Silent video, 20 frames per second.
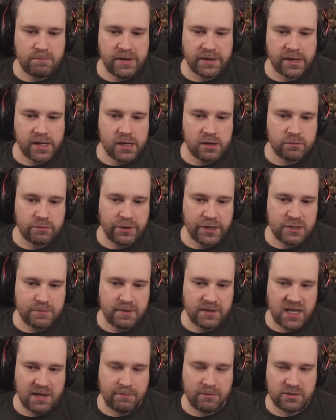being increased
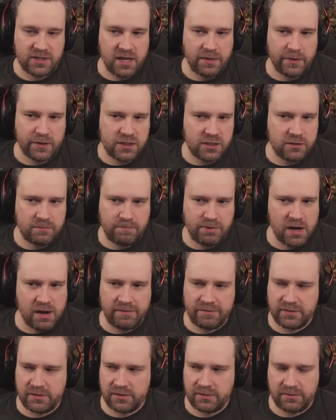by 10%. This is
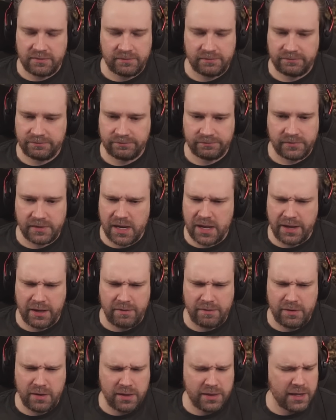buffed, I
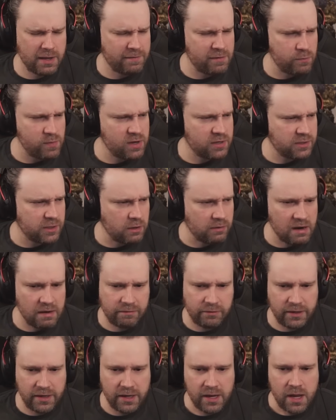think a few weeks ago,
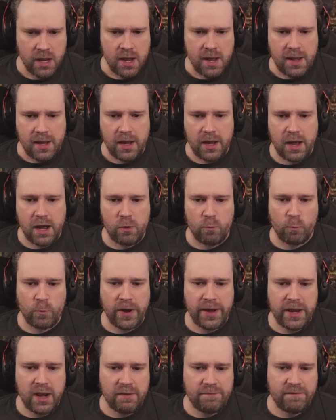roughly.
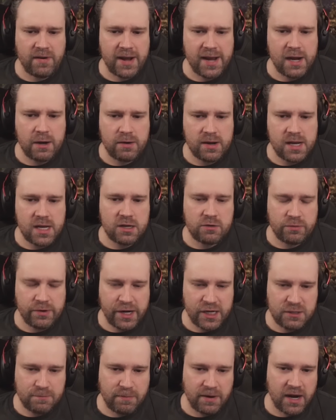Rain of Fire
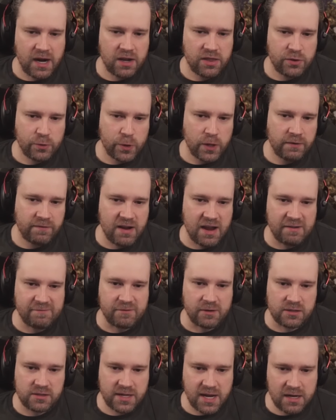increased by
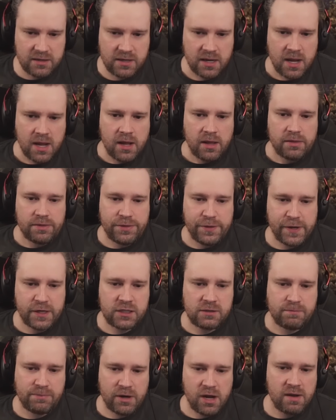35%.
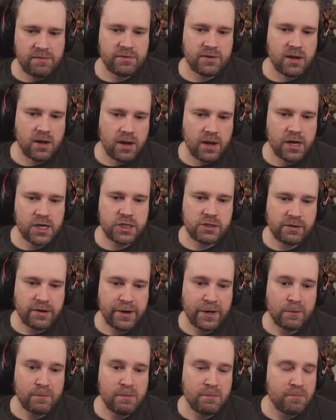This buff,
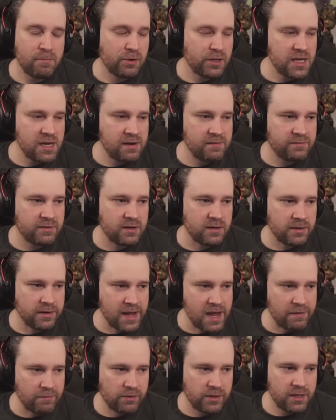contrary to what people believe, did
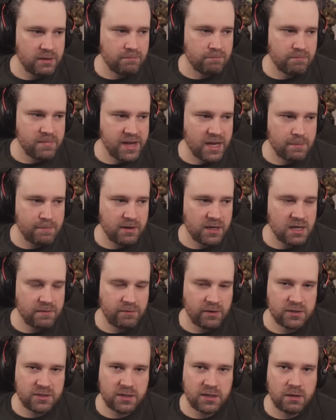not really make a big
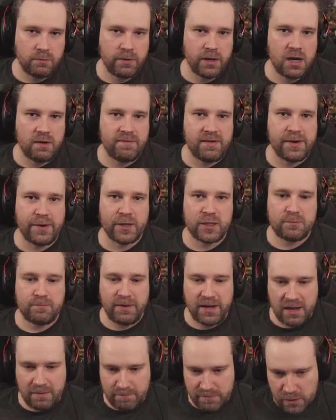difference in the Rain of Fire
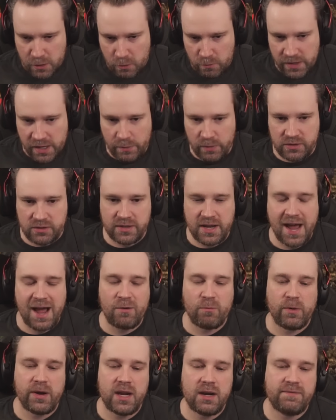spam build. It was
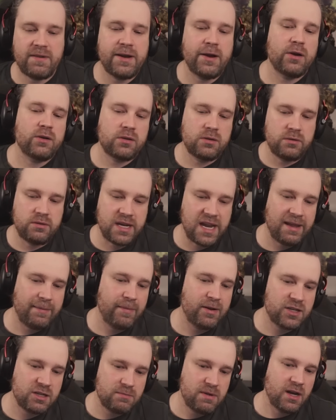not Rain of Fire's
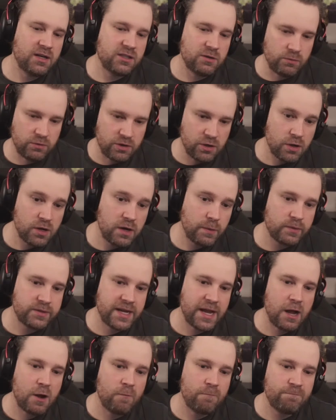damage that made it so good. It was
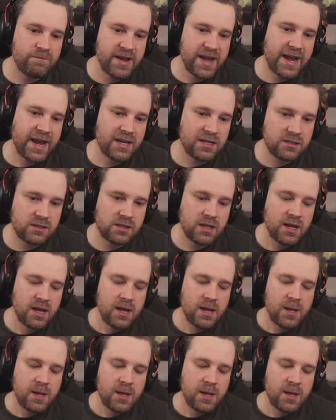how fast